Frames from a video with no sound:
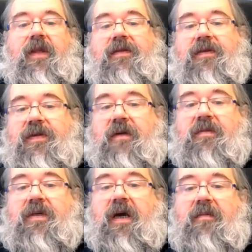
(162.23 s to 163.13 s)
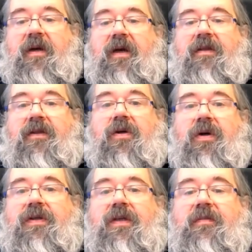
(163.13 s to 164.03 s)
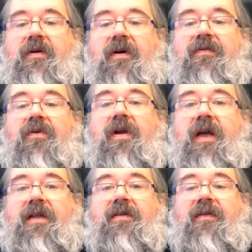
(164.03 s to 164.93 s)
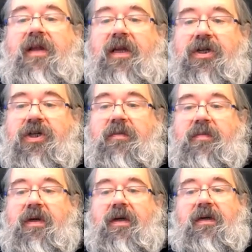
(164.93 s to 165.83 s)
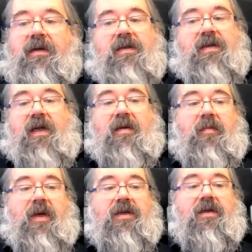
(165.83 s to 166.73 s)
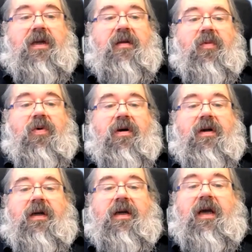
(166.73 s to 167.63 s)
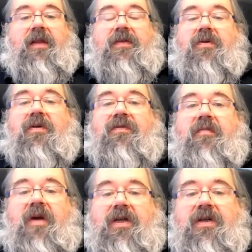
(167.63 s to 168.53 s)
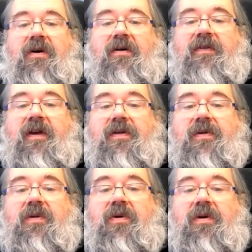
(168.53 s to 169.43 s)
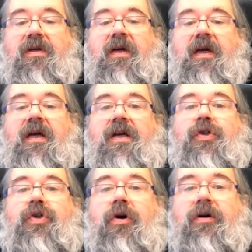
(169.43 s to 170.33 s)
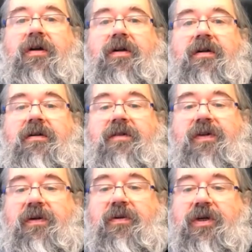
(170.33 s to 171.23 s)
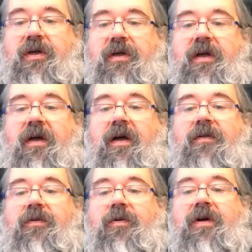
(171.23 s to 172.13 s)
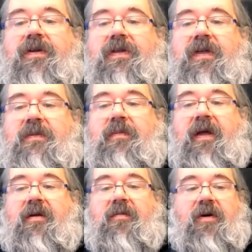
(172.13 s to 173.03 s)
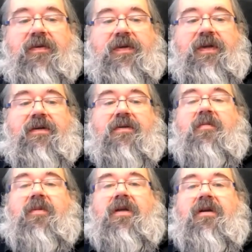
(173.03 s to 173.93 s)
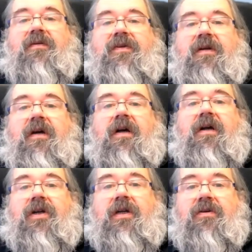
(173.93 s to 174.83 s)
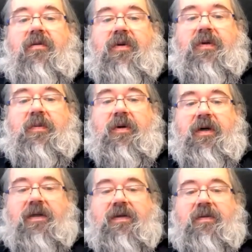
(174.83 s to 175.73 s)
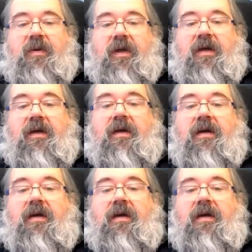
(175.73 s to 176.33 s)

At the same time, the concept of collective leadership is seldom mentioned anymore, and the confirmation of a so-called historical resolution during the sixth plenum of the Central Committee of the Chinese Communist Party this week